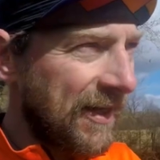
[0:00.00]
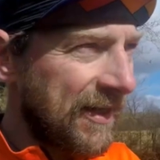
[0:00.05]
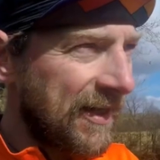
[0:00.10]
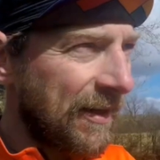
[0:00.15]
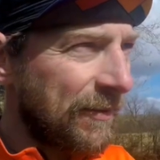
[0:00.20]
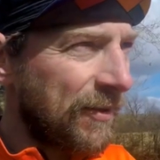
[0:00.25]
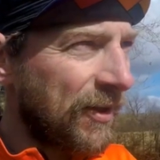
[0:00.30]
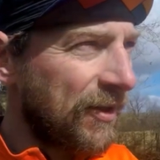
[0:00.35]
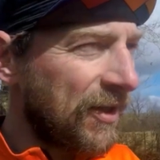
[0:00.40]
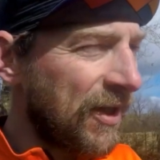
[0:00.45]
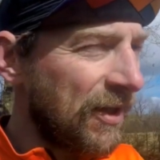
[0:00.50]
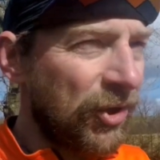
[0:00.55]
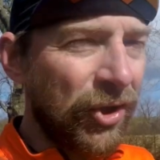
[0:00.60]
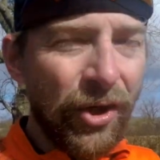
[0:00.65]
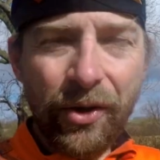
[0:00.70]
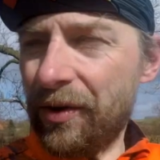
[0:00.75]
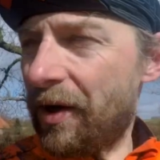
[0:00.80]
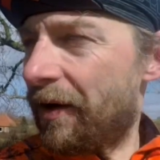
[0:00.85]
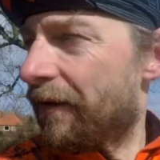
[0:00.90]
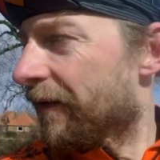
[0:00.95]
Time to take
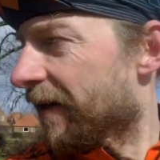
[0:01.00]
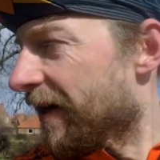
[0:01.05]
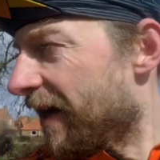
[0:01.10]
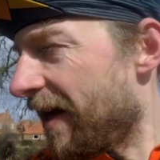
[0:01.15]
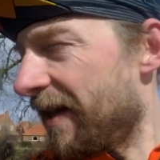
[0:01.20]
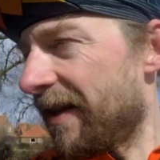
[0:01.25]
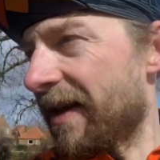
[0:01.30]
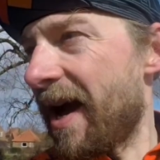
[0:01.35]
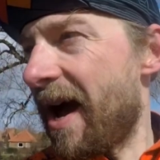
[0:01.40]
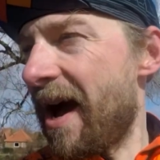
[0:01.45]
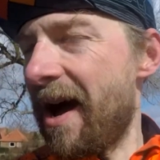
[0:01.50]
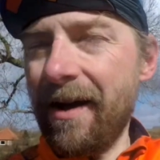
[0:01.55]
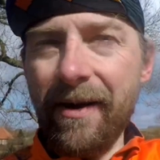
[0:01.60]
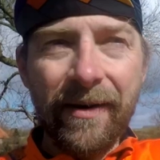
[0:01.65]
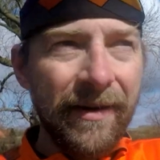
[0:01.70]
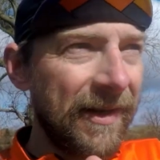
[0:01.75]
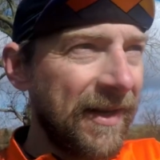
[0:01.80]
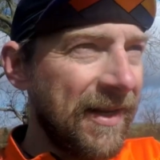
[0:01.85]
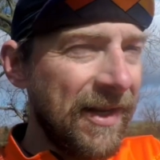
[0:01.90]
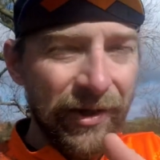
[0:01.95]
shoes off, get in the car,
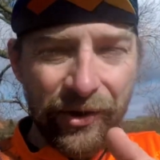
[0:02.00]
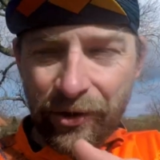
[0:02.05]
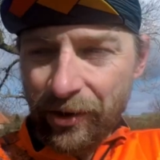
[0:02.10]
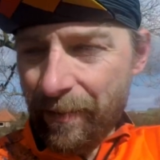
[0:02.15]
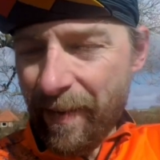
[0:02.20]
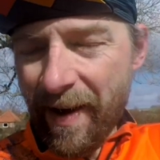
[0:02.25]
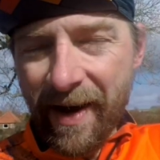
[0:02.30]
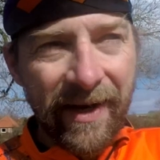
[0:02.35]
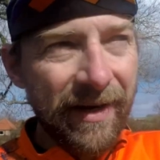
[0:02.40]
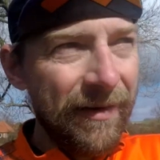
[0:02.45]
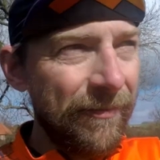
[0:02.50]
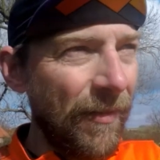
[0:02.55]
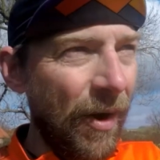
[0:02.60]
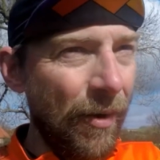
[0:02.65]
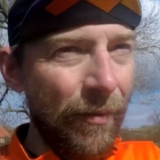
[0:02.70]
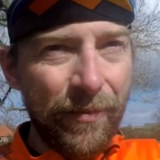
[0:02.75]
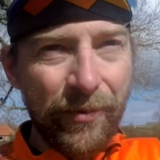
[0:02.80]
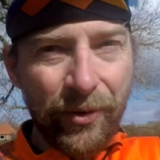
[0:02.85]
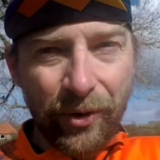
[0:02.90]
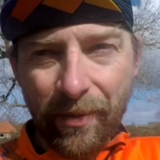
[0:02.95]
chuck the bike
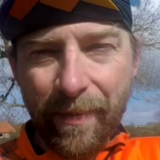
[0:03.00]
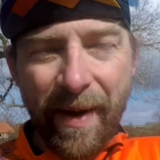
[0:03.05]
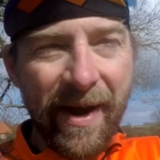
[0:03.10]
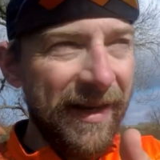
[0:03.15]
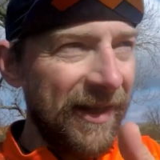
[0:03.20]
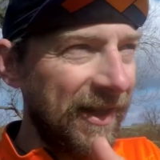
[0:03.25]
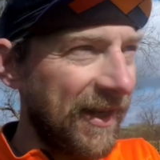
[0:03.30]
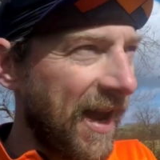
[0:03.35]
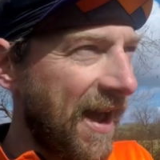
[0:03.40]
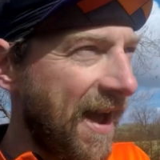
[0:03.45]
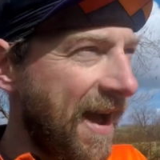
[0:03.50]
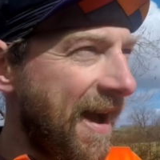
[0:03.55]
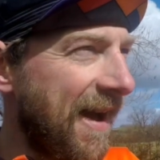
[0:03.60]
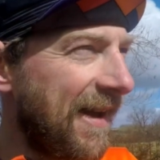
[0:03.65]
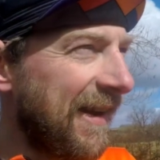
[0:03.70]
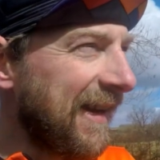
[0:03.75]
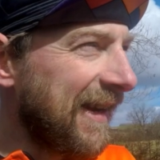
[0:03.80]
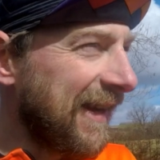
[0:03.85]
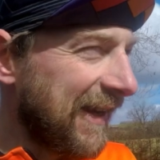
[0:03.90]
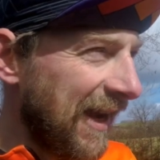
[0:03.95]
in the car,
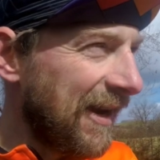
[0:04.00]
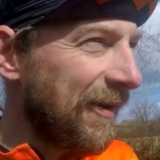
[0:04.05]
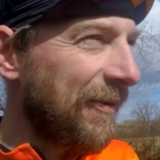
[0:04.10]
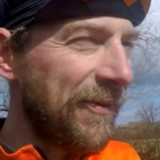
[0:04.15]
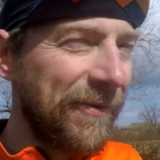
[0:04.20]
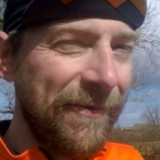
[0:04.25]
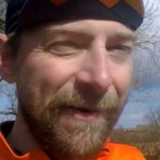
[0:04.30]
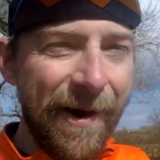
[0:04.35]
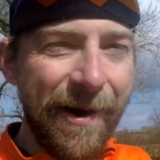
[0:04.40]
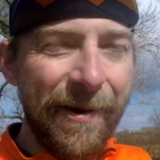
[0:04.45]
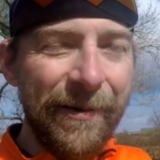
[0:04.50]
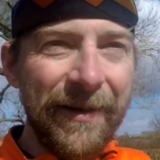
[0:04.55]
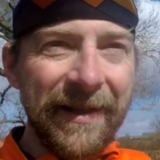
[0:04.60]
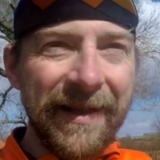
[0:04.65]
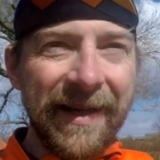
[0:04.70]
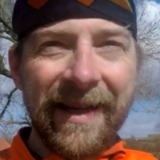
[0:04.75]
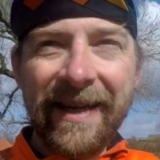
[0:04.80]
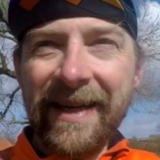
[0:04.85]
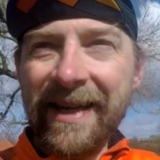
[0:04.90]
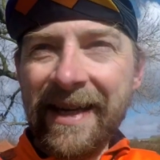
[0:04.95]
get up the road,
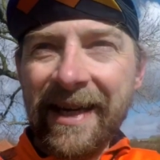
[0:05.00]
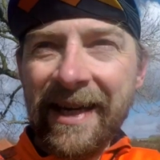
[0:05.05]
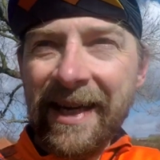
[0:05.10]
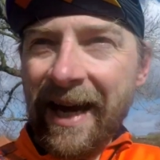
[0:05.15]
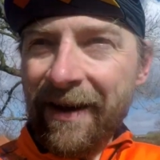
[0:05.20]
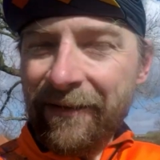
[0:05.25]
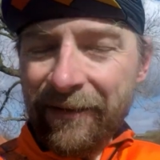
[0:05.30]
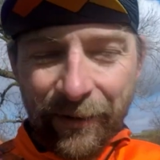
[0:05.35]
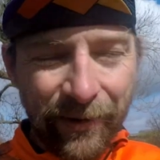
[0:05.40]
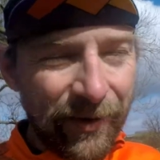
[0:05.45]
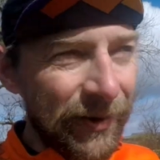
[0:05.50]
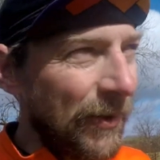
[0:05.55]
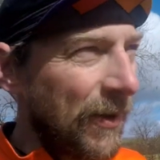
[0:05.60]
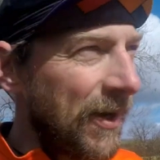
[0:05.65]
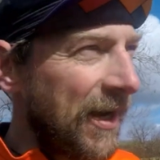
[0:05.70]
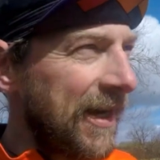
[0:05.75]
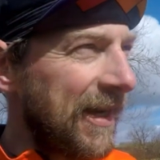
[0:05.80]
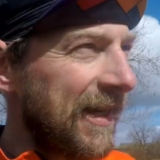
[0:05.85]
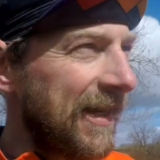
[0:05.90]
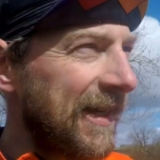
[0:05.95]
have something to
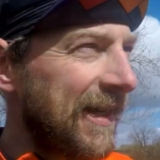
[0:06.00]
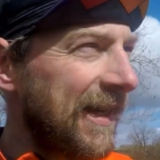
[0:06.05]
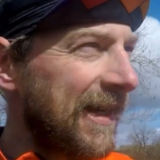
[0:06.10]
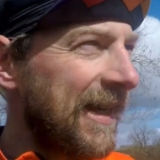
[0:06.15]
eat.